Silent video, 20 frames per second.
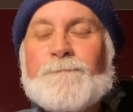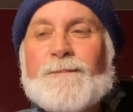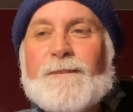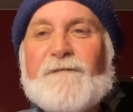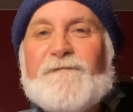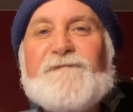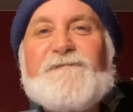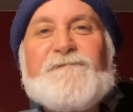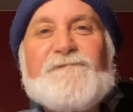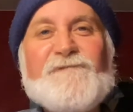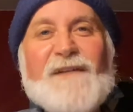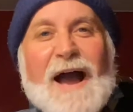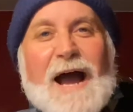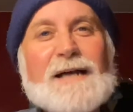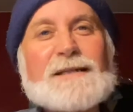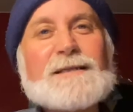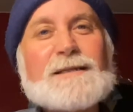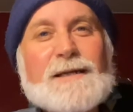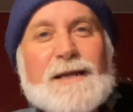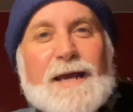
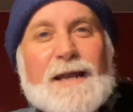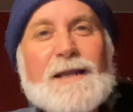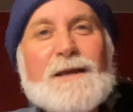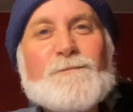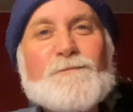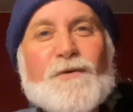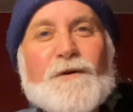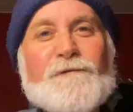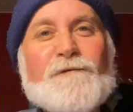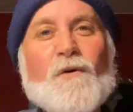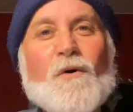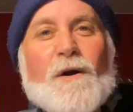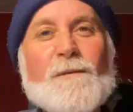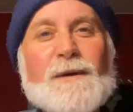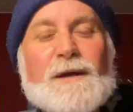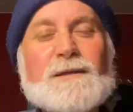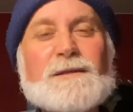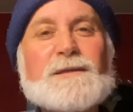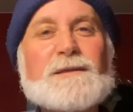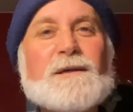fascinating
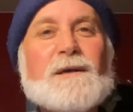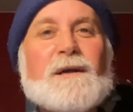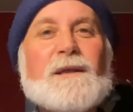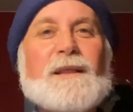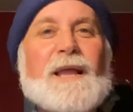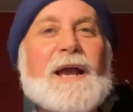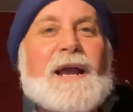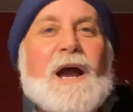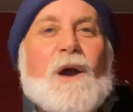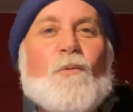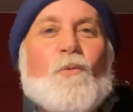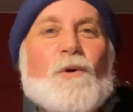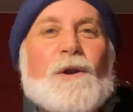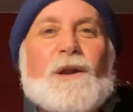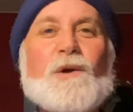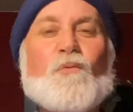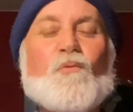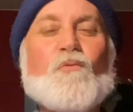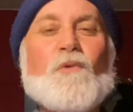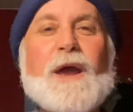performance like i
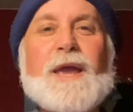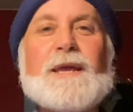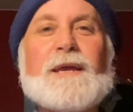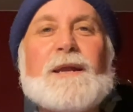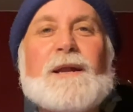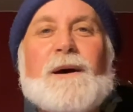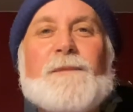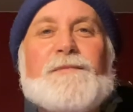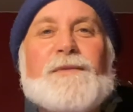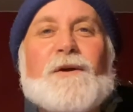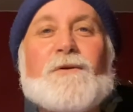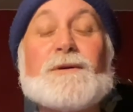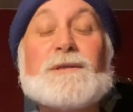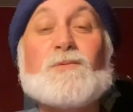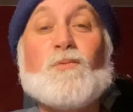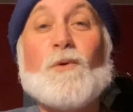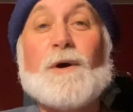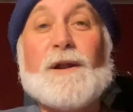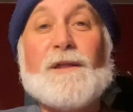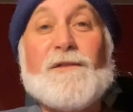wouldn't rank it up there as
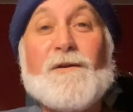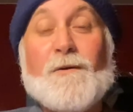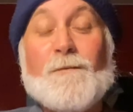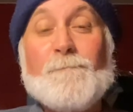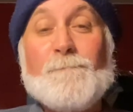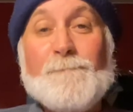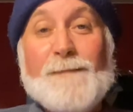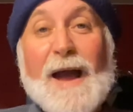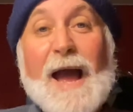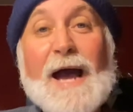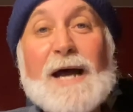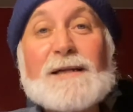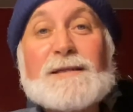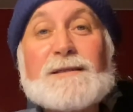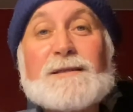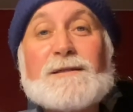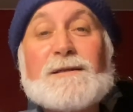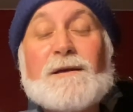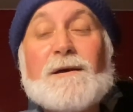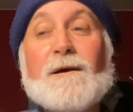one of their
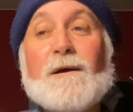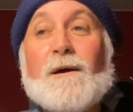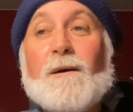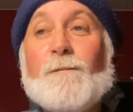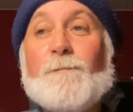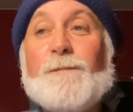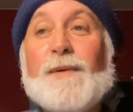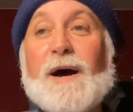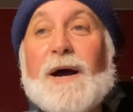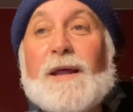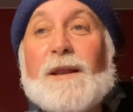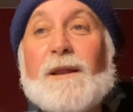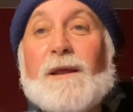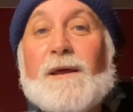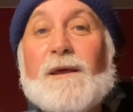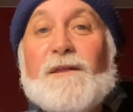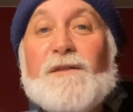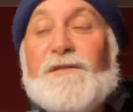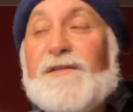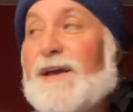best but
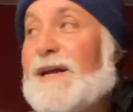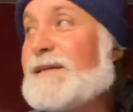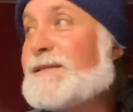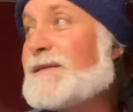this